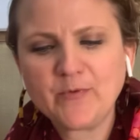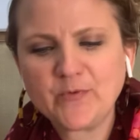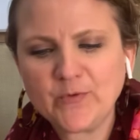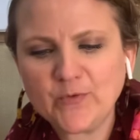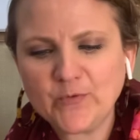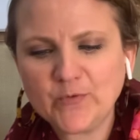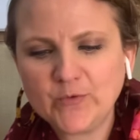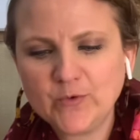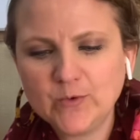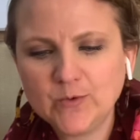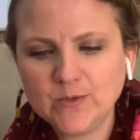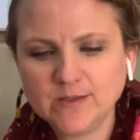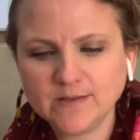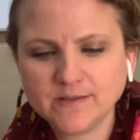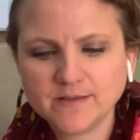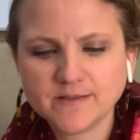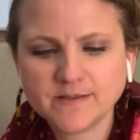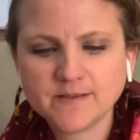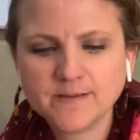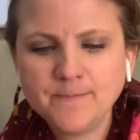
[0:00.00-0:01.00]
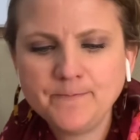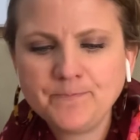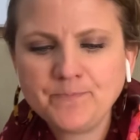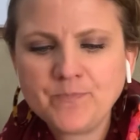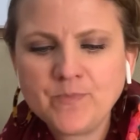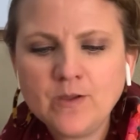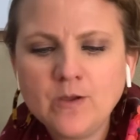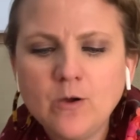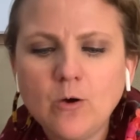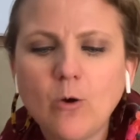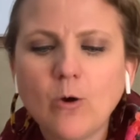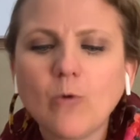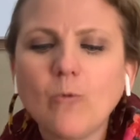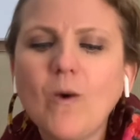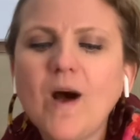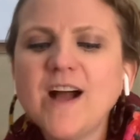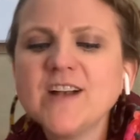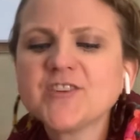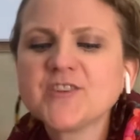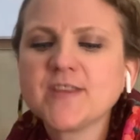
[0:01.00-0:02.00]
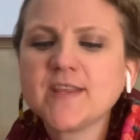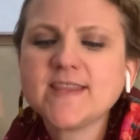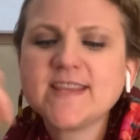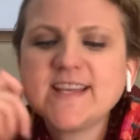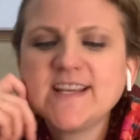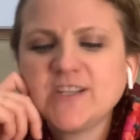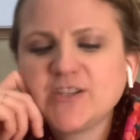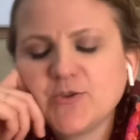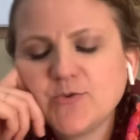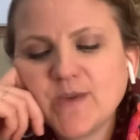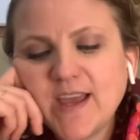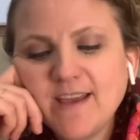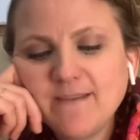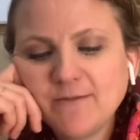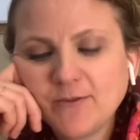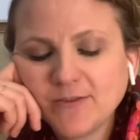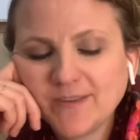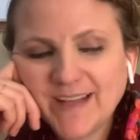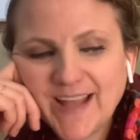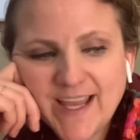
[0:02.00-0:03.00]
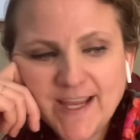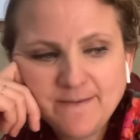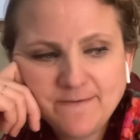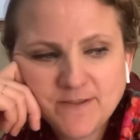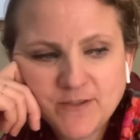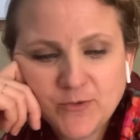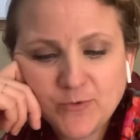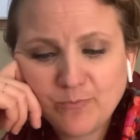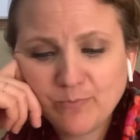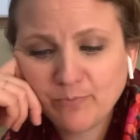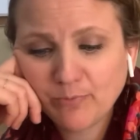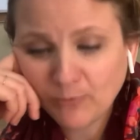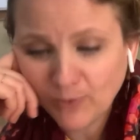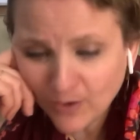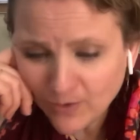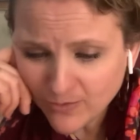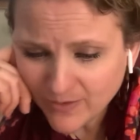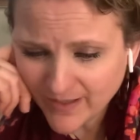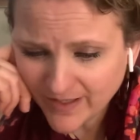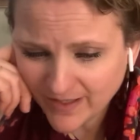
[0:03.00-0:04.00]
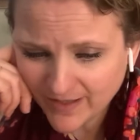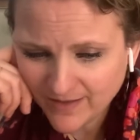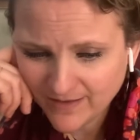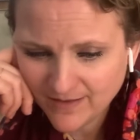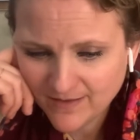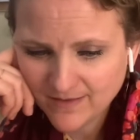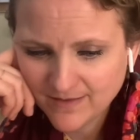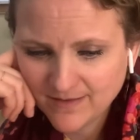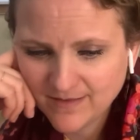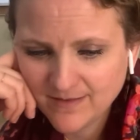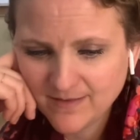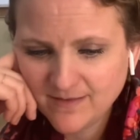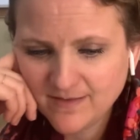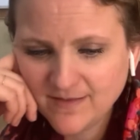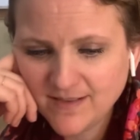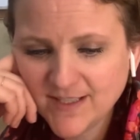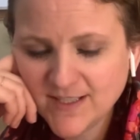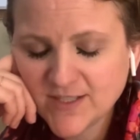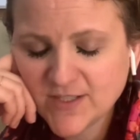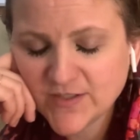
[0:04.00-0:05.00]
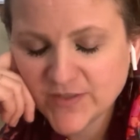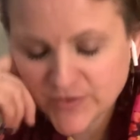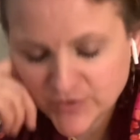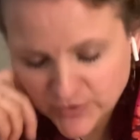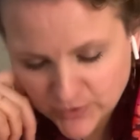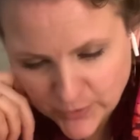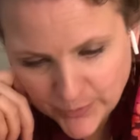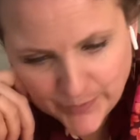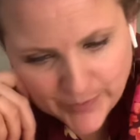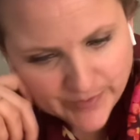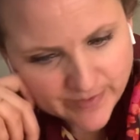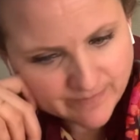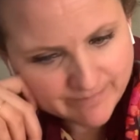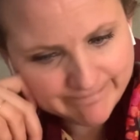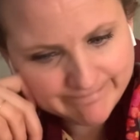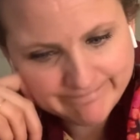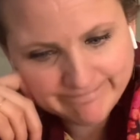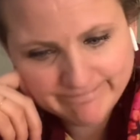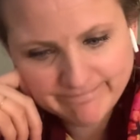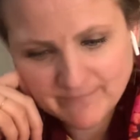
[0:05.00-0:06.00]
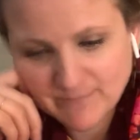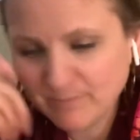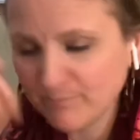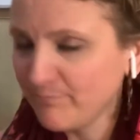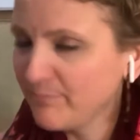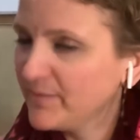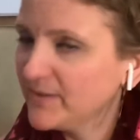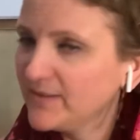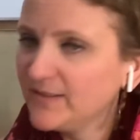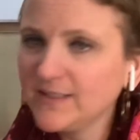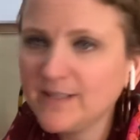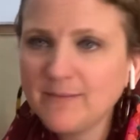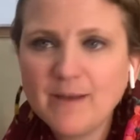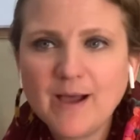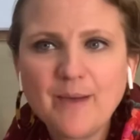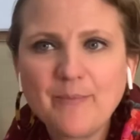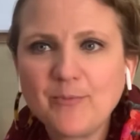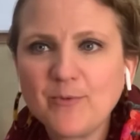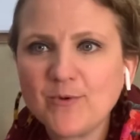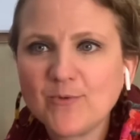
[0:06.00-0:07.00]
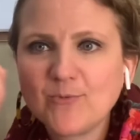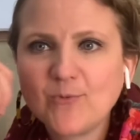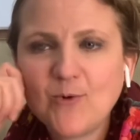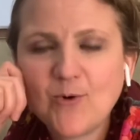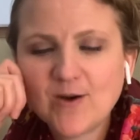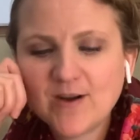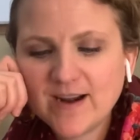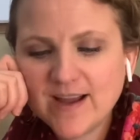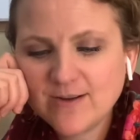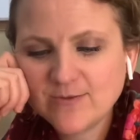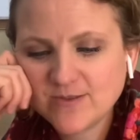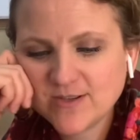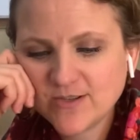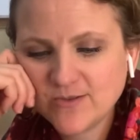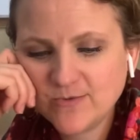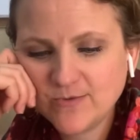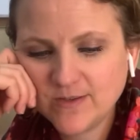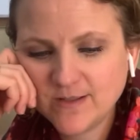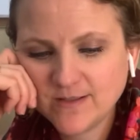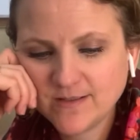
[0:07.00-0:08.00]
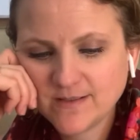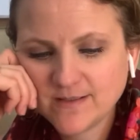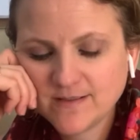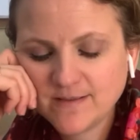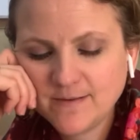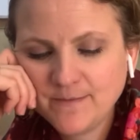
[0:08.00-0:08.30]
for fools, or watch the things you gave your life to broken and stoop and build them up with worn out tools,